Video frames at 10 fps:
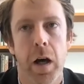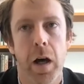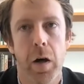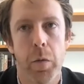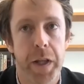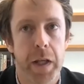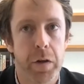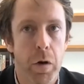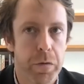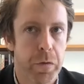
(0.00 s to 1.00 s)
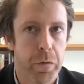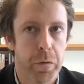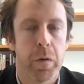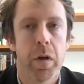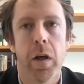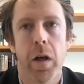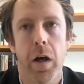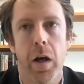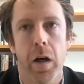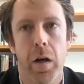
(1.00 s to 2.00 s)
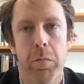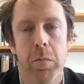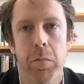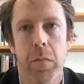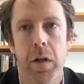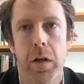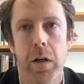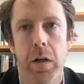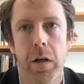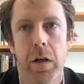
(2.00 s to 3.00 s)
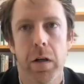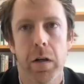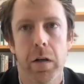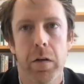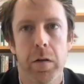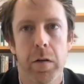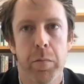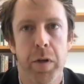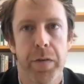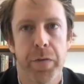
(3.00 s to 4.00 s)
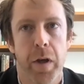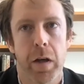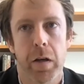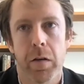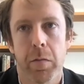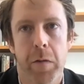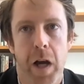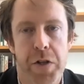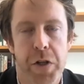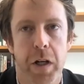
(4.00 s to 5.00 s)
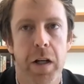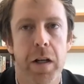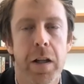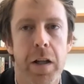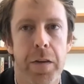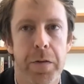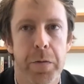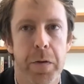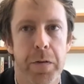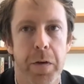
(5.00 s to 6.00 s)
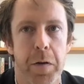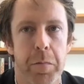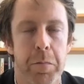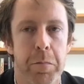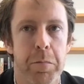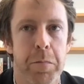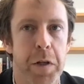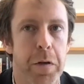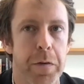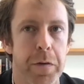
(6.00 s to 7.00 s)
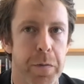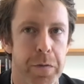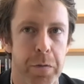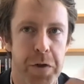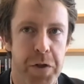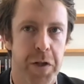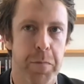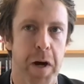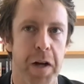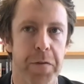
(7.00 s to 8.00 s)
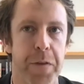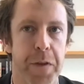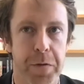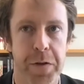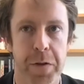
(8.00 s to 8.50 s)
uh, when they go to um, uh, a place like Kashgar. This was, um, you know, this was originally part of the